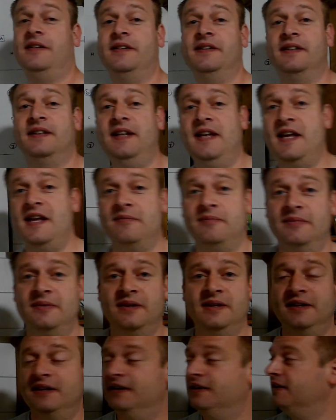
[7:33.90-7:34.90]
in the game.
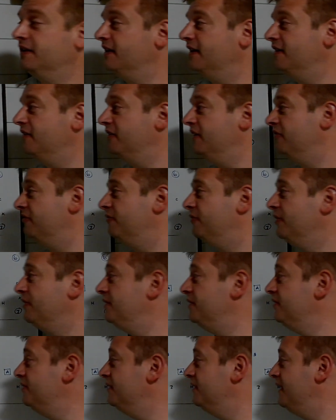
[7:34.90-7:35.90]
If we're
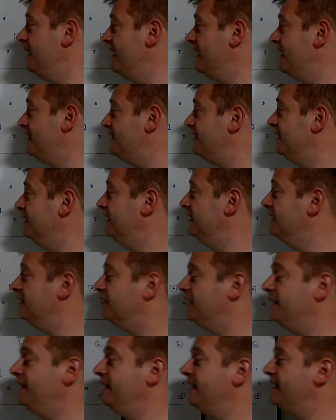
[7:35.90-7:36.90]
doing that
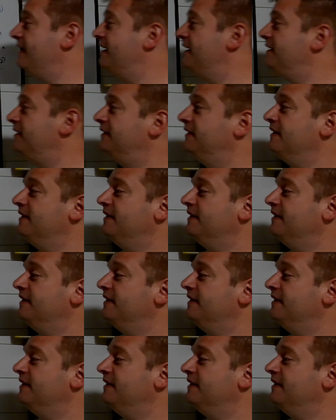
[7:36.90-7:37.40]
right now,